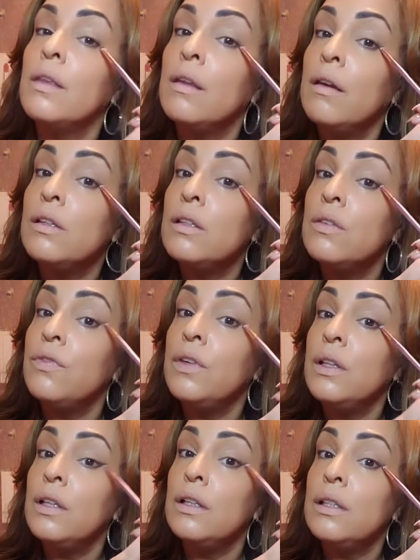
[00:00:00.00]
And just
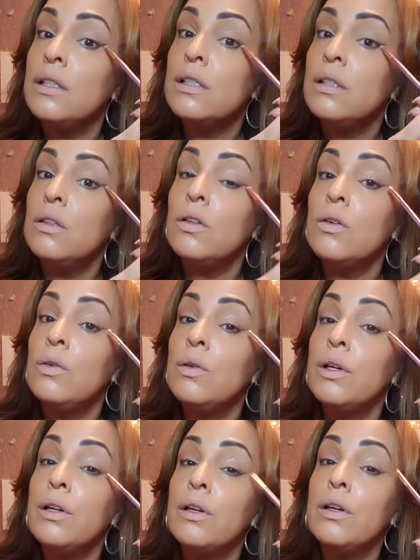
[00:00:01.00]
fill in this little
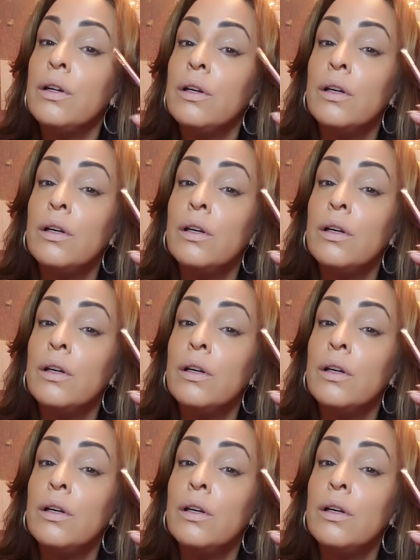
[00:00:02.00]
corner.